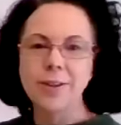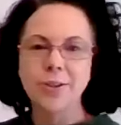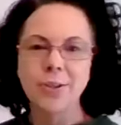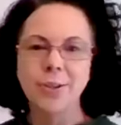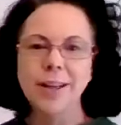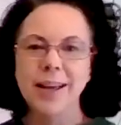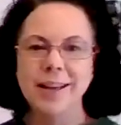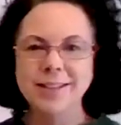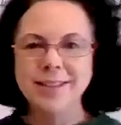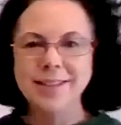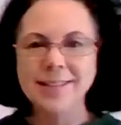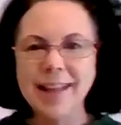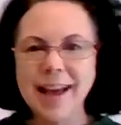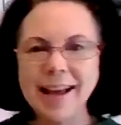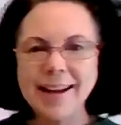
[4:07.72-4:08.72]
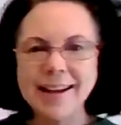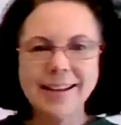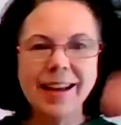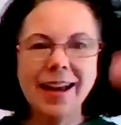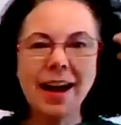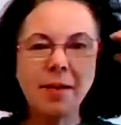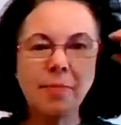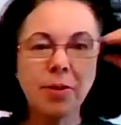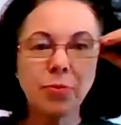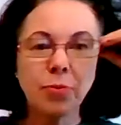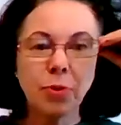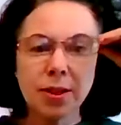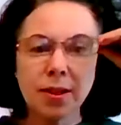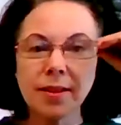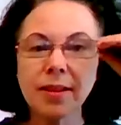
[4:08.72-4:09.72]
actually has a lot in common
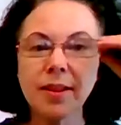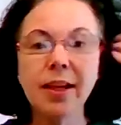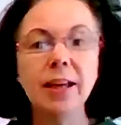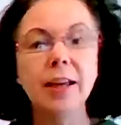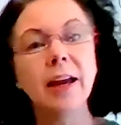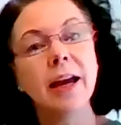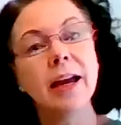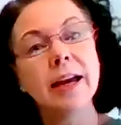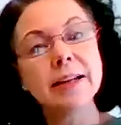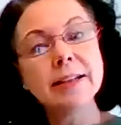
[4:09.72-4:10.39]
with the